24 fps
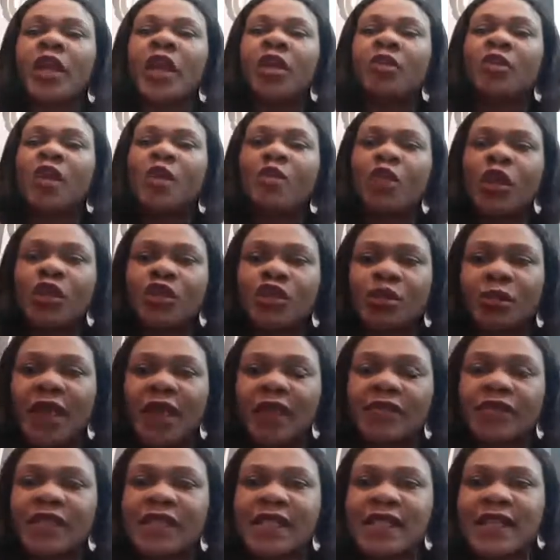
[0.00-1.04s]
We want to be able
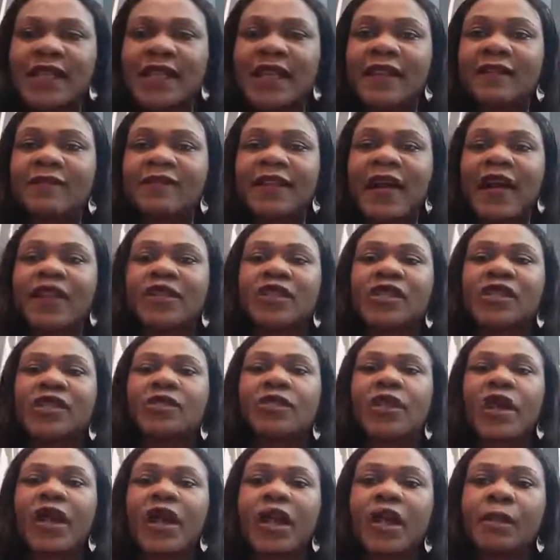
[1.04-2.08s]
to instill values. It will
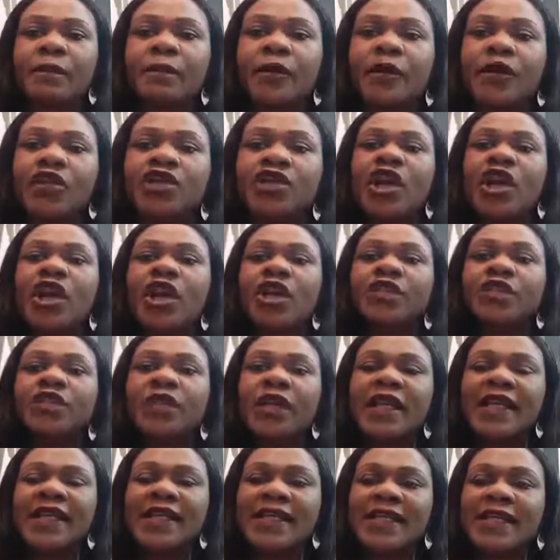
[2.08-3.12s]
help us to
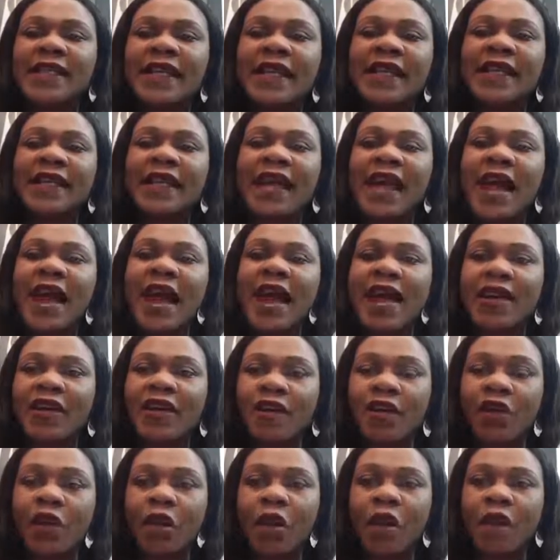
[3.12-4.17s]
instill
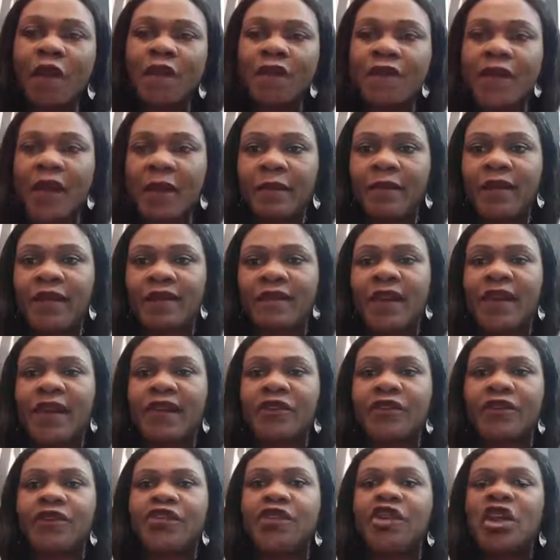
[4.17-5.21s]
core family
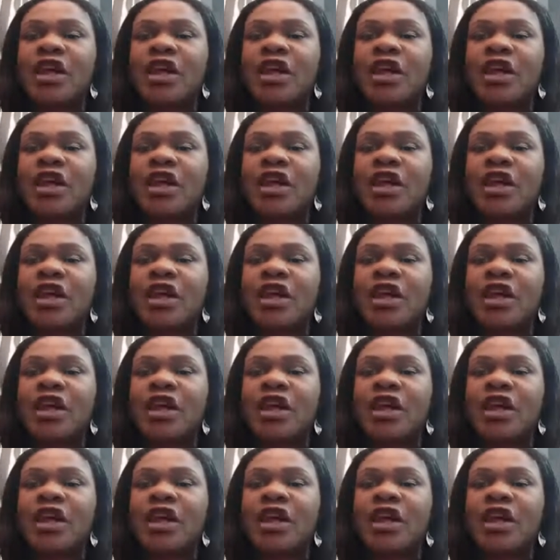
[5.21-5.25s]
values,